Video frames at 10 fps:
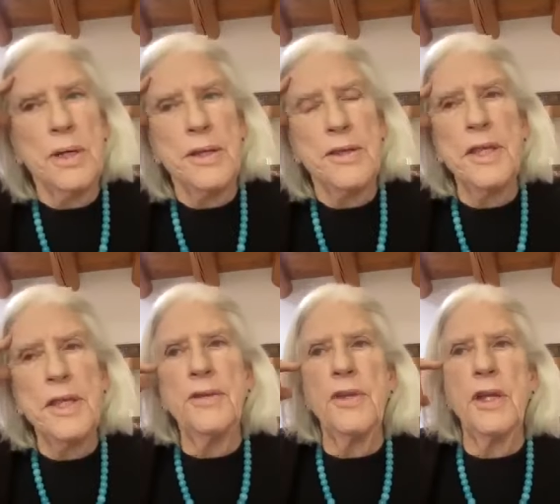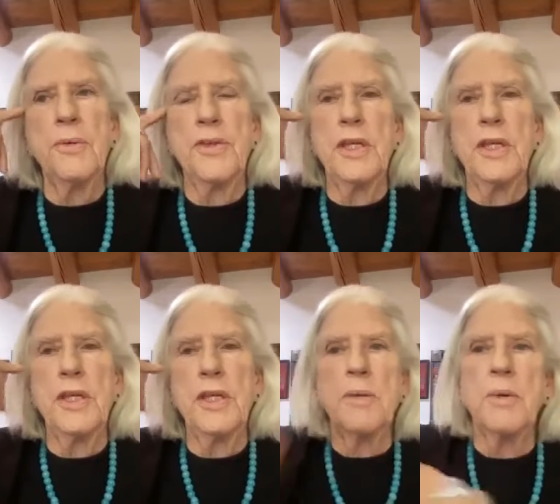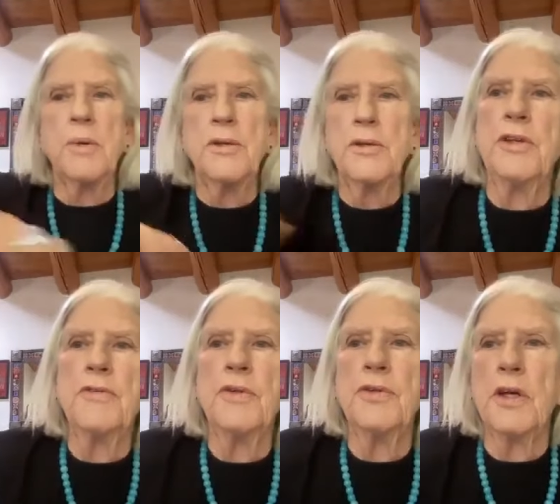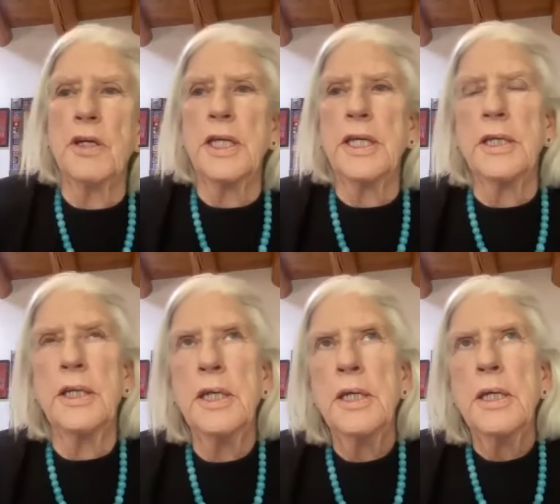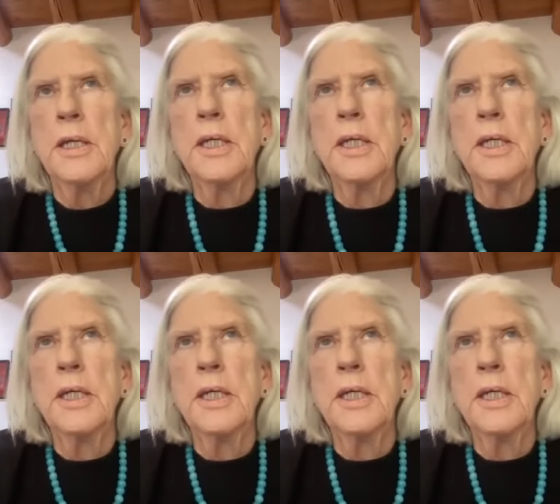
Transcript: of the things that I was thinking about while Steve was talking, and,